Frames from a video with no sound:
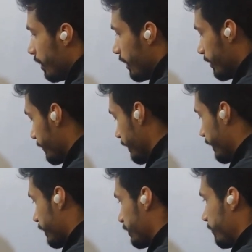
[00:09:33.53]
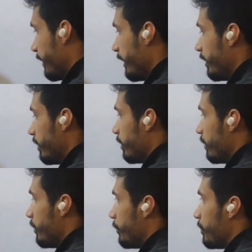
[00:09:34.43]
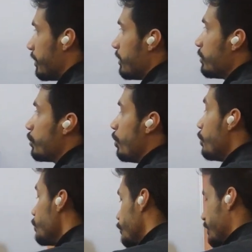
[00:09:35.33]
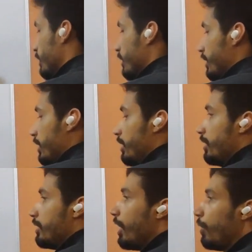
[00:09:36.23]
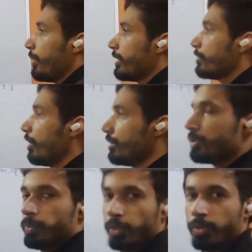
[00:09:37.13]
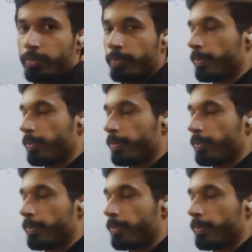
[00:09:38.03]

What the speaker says: let me explain you the solution, how we can solve this problem.